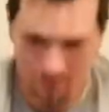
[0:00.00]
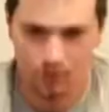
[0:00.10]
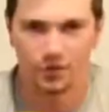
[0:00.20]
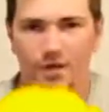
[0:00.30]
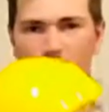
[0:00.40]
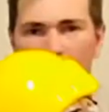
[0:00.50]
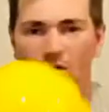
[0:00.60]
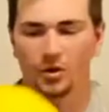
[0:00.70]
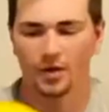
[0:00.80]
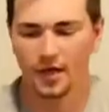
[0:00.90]
you get a
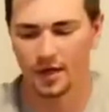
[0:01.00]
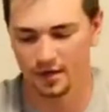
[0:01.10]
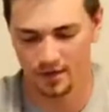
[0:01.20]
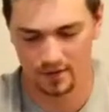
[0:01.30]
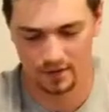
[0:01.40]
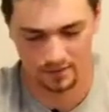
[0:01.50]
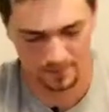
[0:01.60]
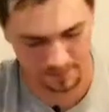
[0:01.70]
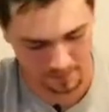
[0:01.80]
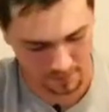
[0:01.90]
hard hat,
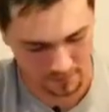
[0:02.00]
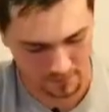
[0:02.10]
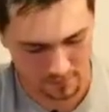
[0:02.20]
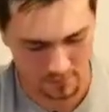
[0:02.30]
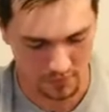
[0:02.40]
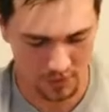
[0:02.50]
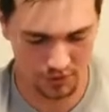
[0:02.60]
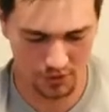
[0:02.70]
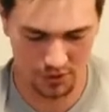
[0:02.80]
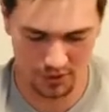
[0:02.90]

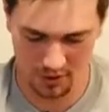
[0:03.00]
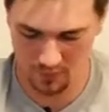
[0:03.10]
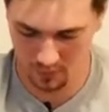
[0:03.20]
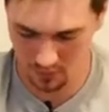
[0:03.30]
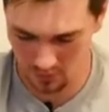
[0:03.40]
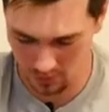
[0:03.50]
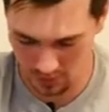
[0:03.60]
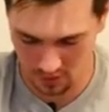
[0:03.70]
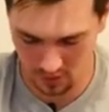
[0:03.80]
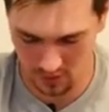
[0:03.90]
just a simple
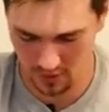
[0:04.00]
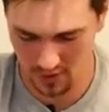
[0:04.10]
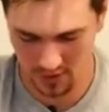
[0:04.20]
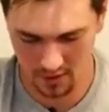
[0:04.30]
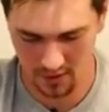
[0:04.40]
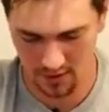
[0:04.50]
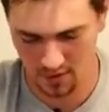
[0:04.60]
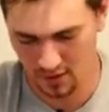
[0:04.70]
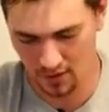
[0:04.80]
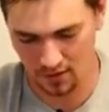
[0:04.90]
yellow hard hat.
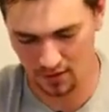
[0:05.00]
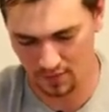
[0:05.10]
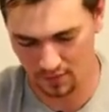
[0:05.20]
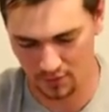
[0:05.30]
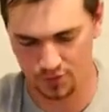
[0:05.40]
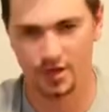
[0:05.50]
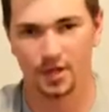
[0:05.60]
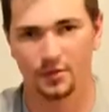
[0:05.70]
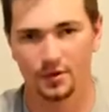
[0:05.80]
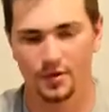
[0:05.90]
Um, put your
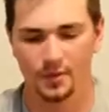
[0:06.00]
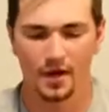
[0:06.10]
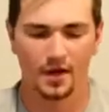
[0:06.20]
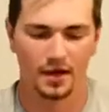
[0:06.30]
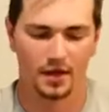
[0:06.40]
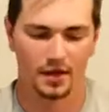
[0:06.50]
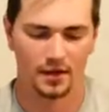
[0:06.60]
name on the back.